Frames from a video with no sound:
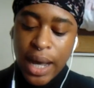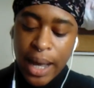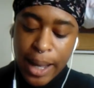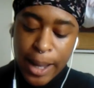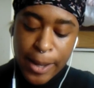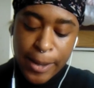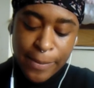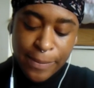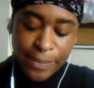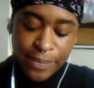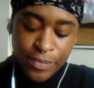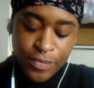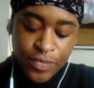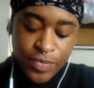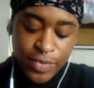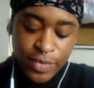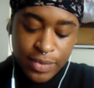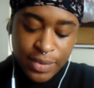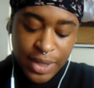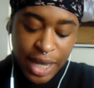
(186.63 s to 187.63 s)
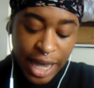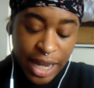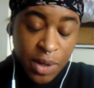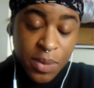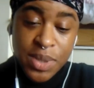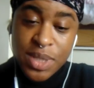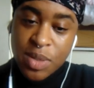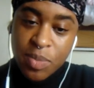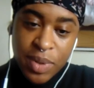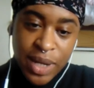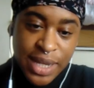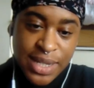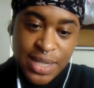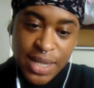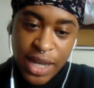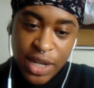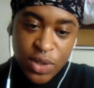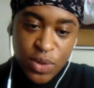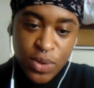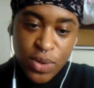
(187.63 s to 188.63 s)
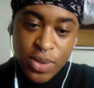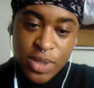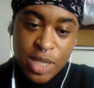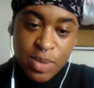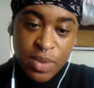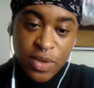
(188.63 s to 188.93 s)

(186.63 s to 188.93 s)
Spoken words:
And it was a place that had called